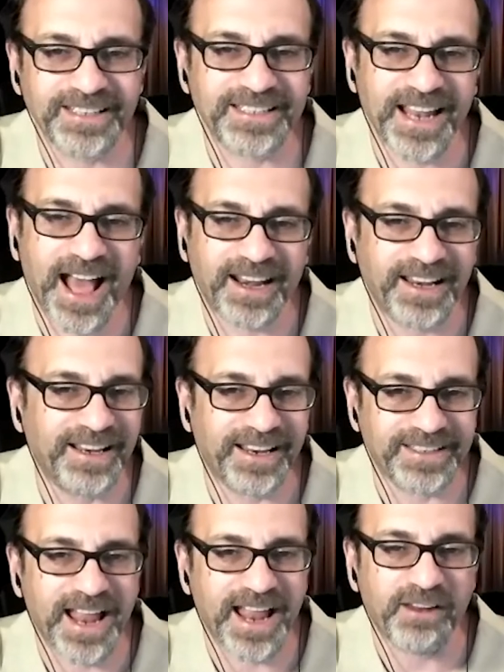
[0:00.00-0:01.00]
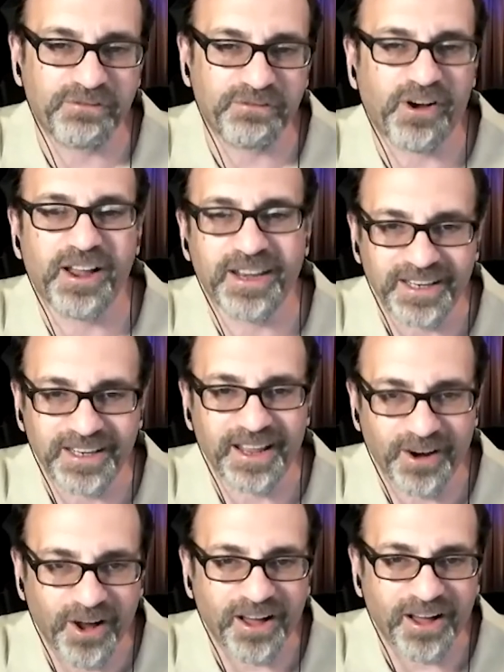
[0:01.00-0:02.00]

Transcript: not, it's not funny at all.